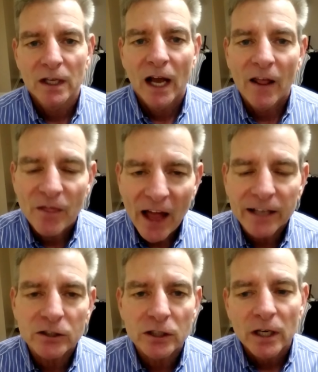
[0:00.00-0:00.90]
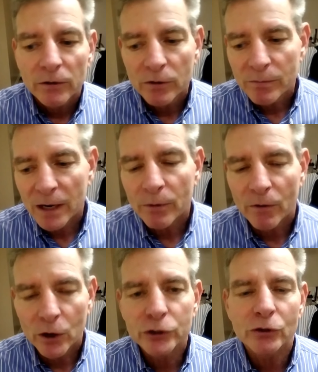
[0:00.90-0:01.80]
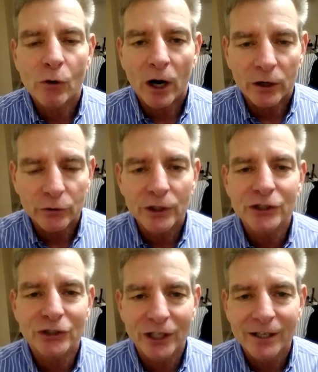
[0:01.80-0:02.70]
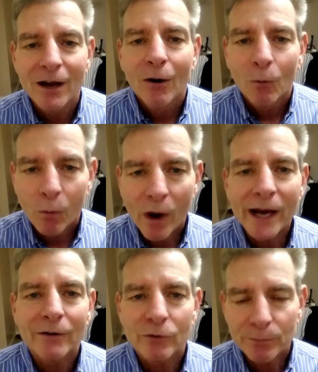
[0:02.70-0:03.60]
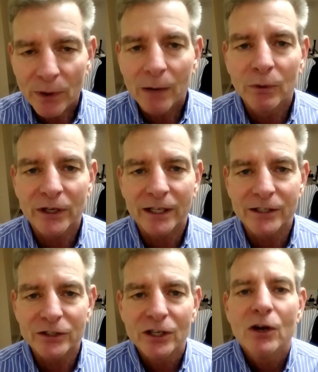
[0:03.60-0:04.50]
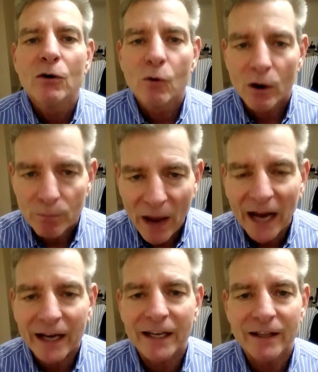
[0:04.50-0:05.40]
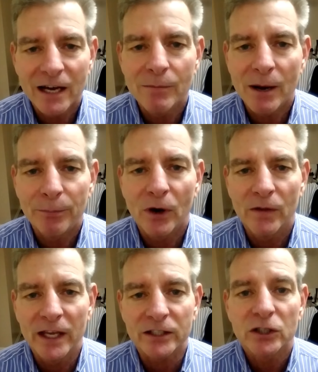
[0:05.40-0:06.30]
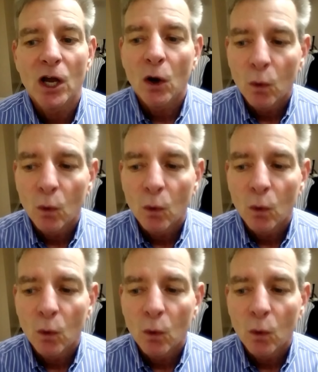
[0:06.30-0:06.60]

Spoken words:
And that's, remember, those are our Christian white Republicans who are backing them up on this.